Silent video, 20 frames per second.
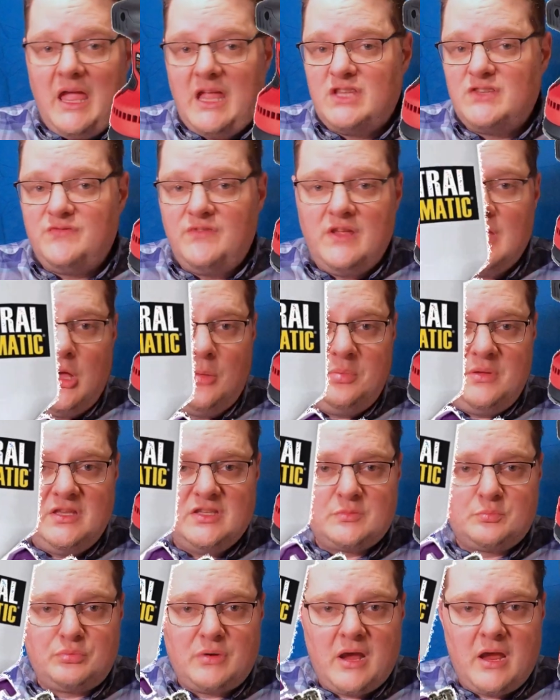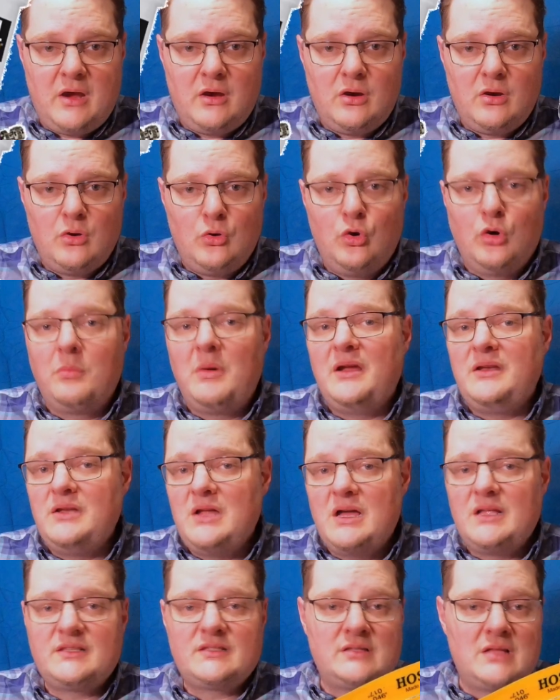HVLP sprayer or my
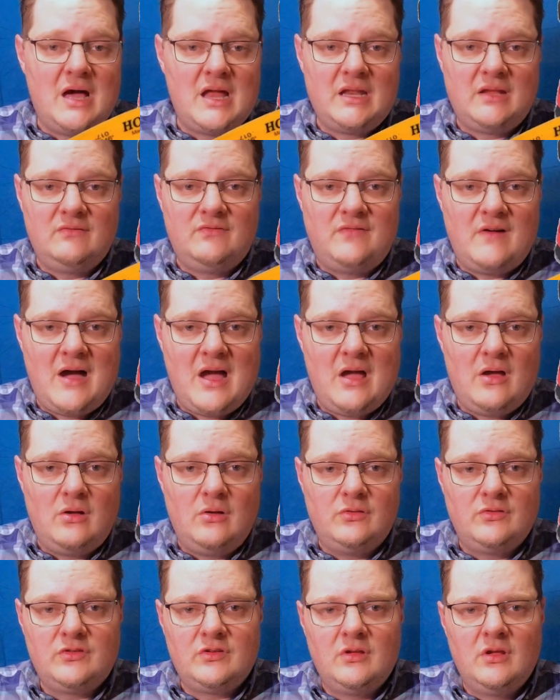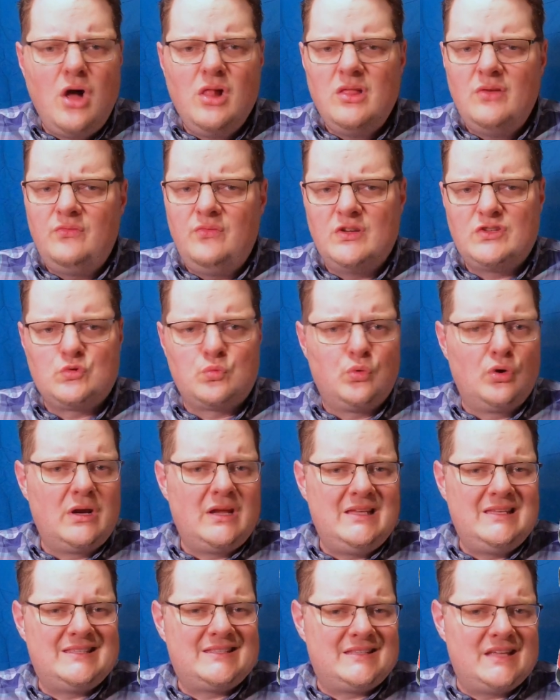nut slotting files, all of which were
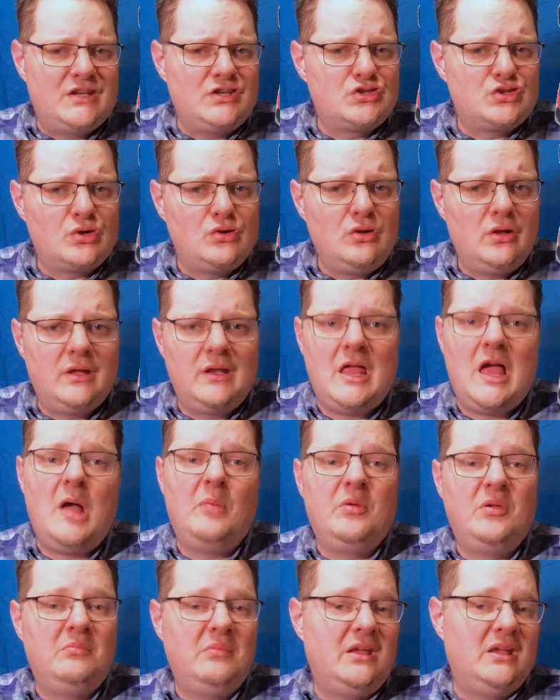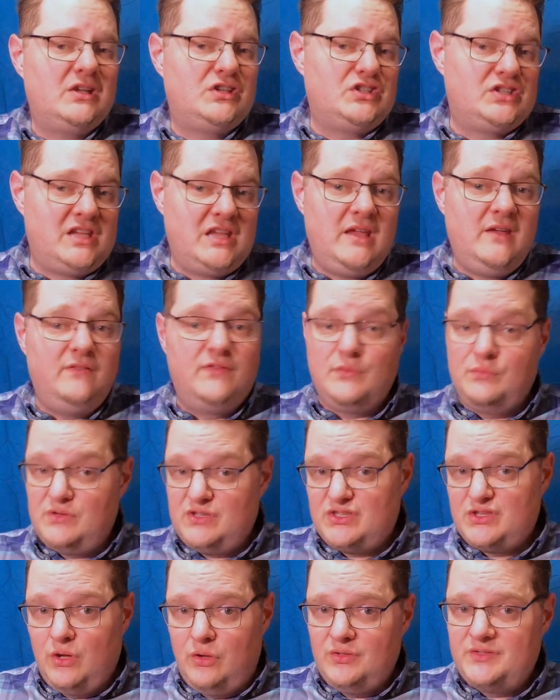essential in helping me achieve the
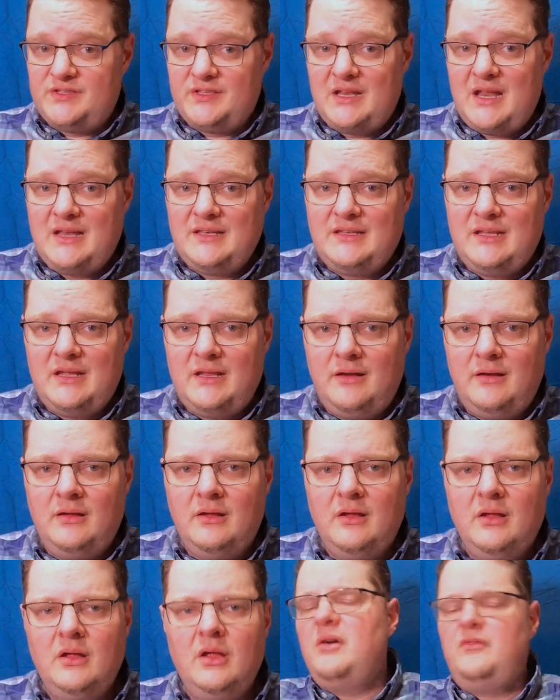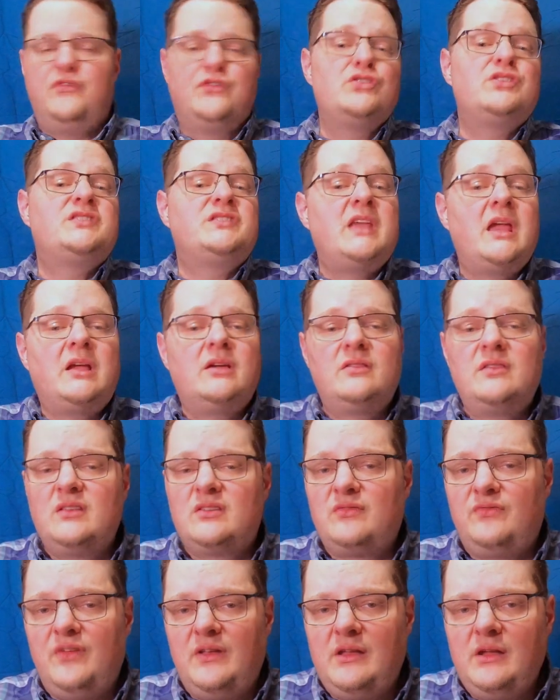results that I did. But for the sake of
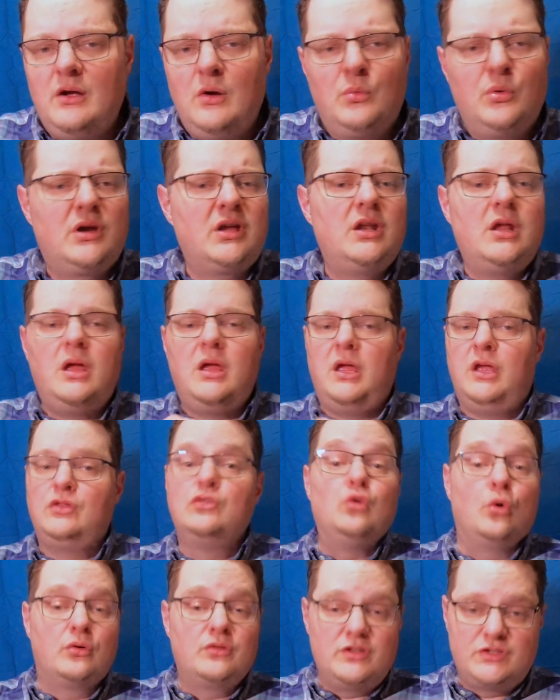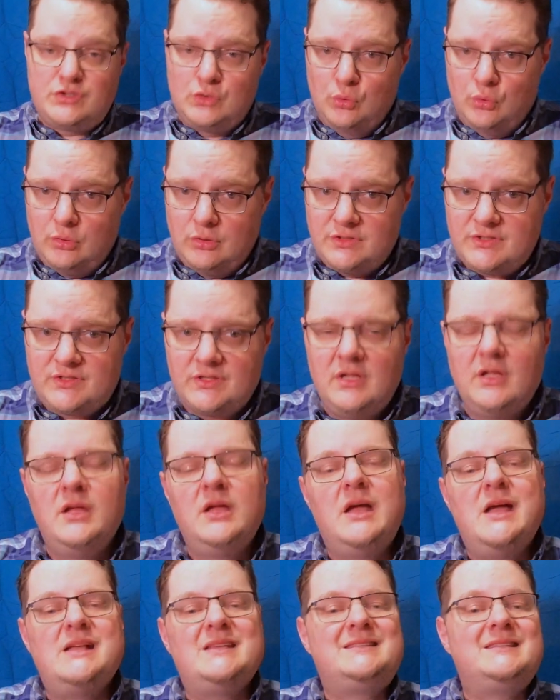this video, we're going to ignore the tools
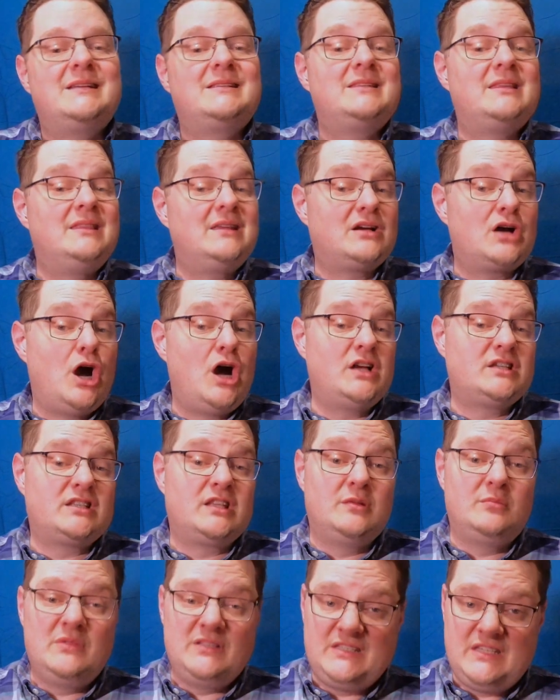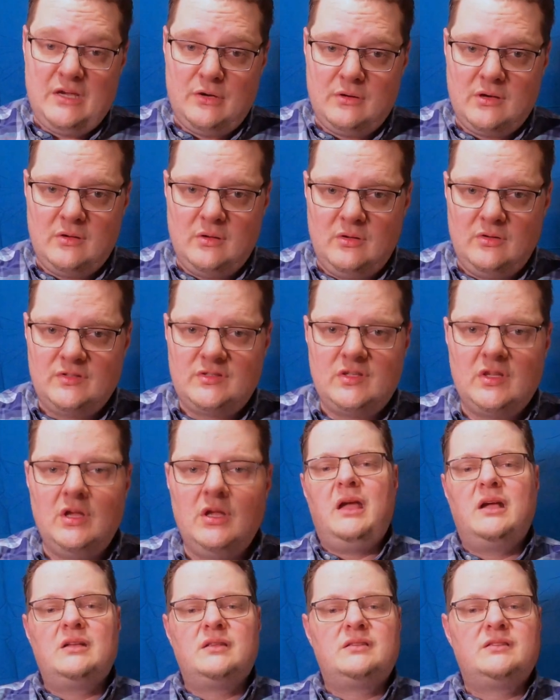and stick to the cost of the materials
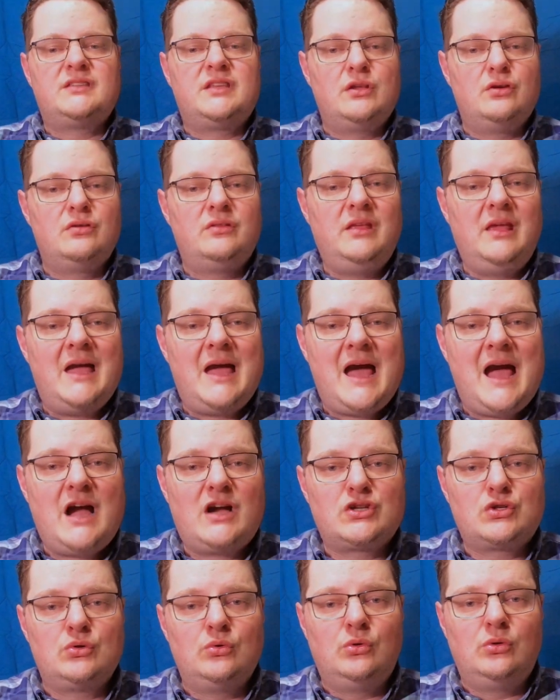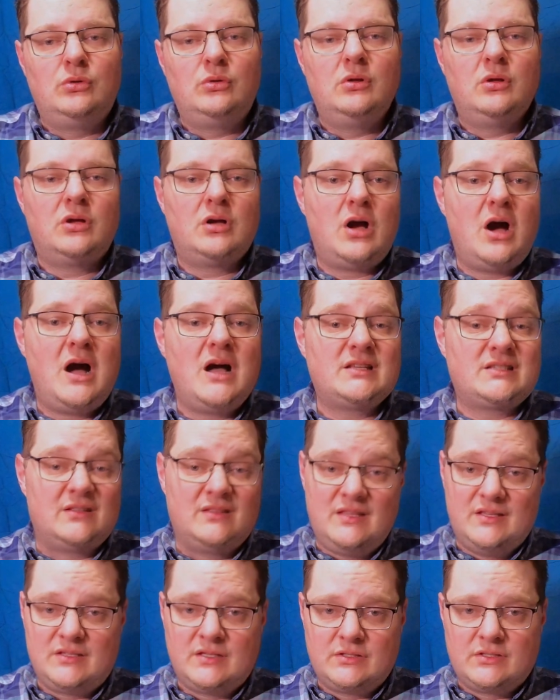and consider the actual cost
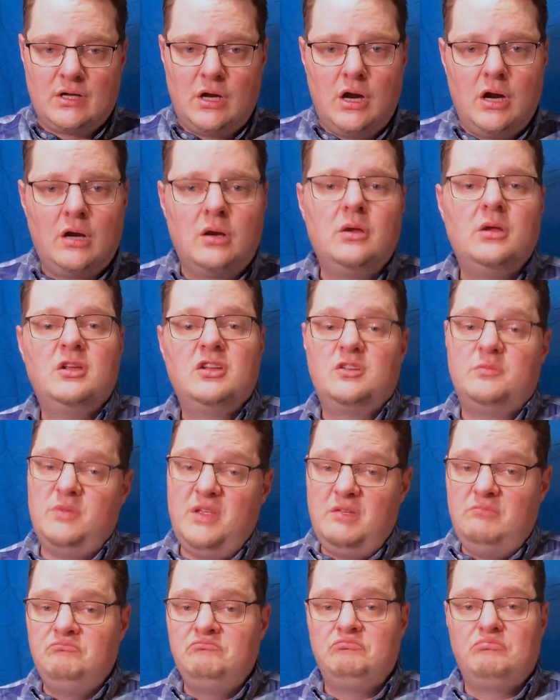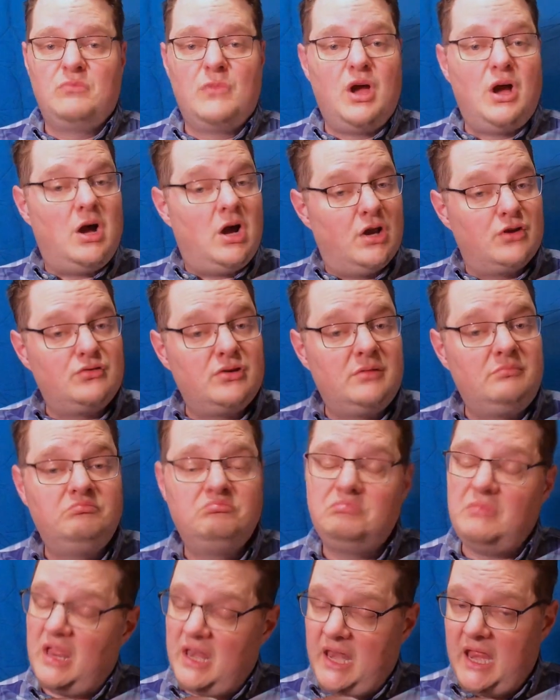of this guitar to be
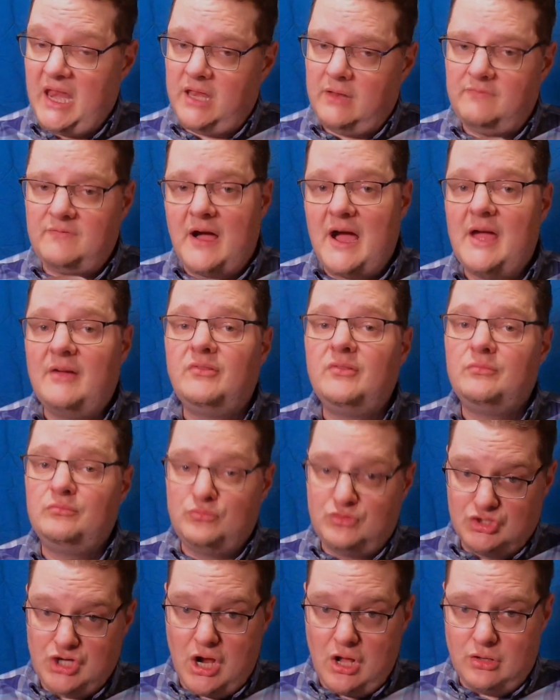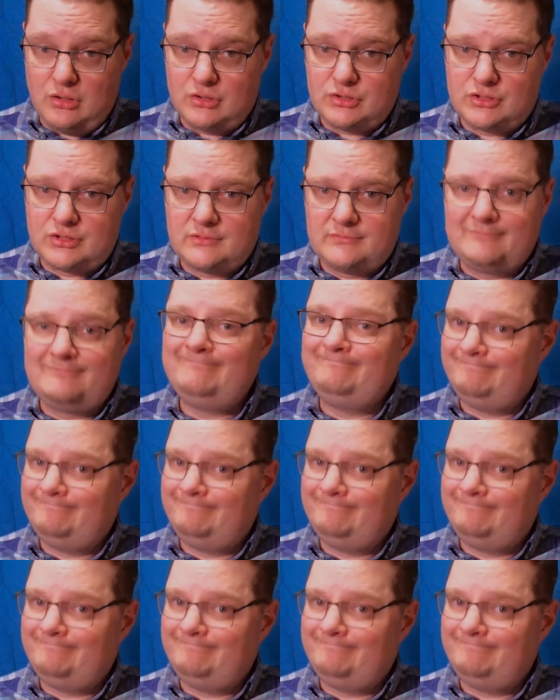$185.